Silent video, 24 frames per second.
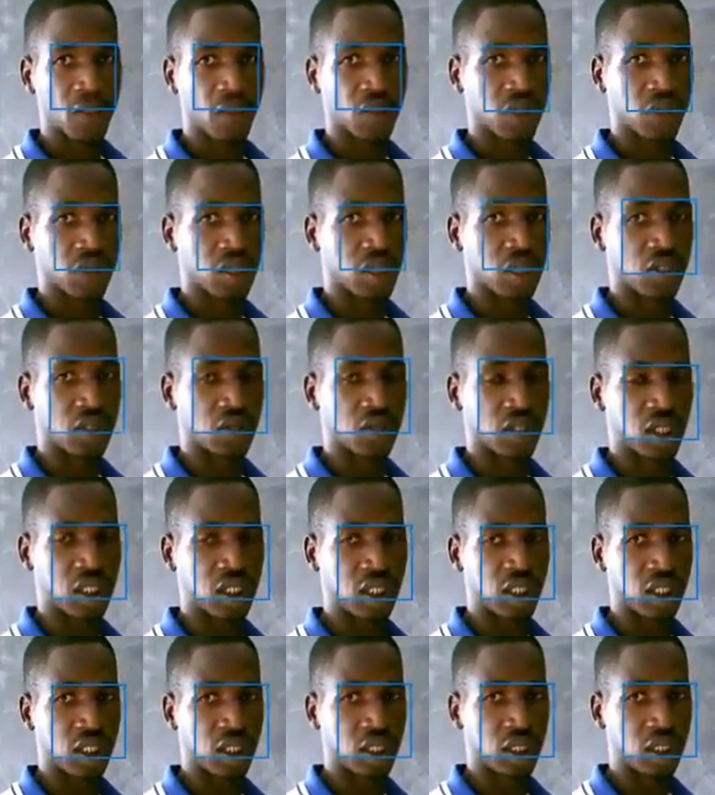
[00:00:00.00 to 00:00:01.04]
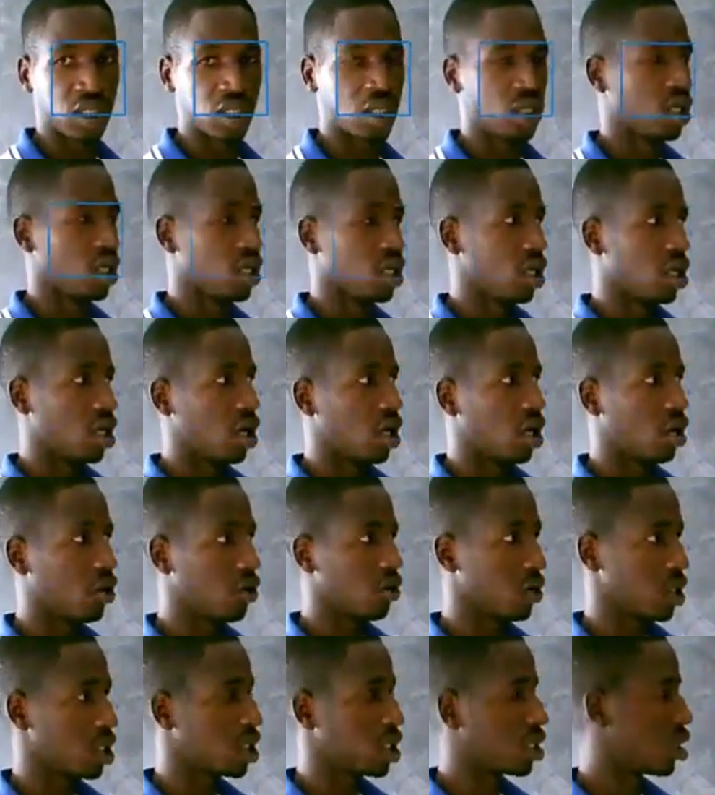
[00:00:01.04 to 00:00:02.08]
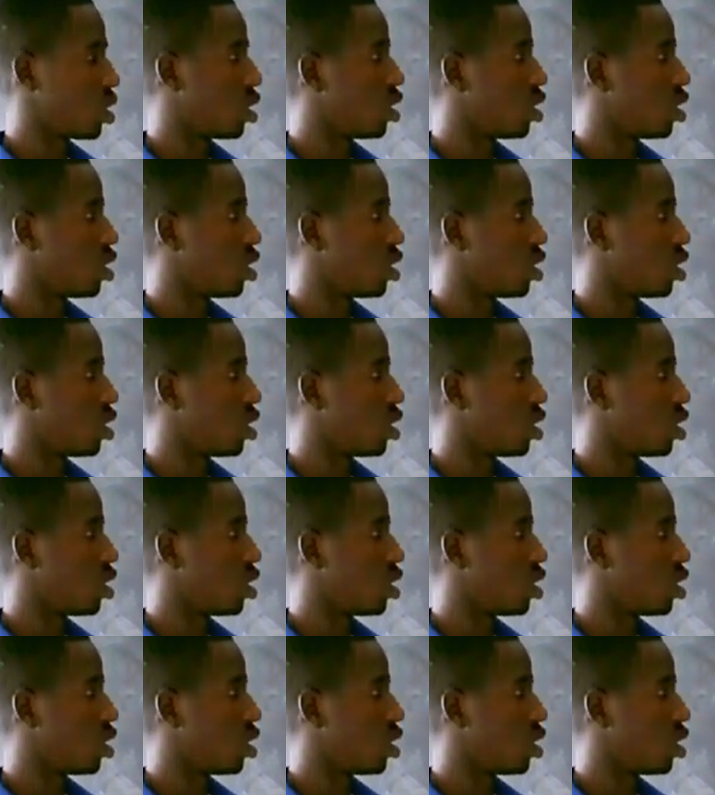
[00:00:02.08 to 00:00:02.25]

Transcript: So you need to see which